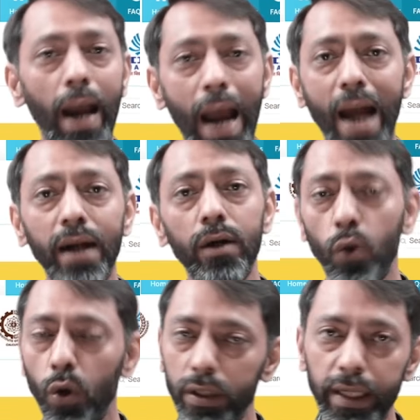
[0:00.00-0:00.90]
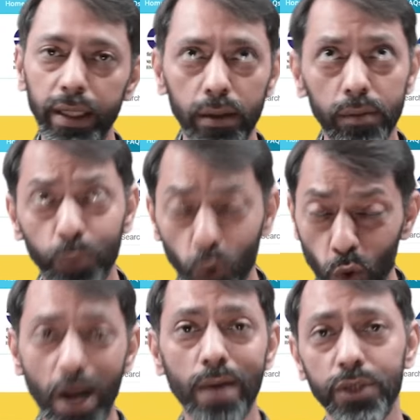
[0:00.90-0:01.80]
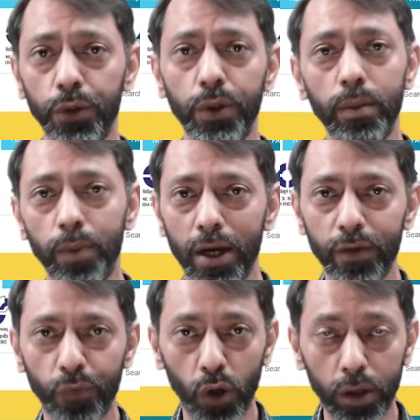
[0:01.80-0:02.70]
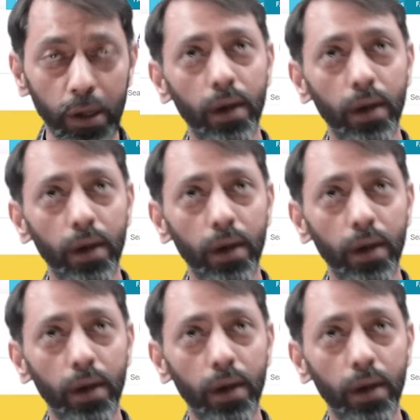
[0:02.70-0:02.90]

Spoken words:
and all the programs that you can apply for,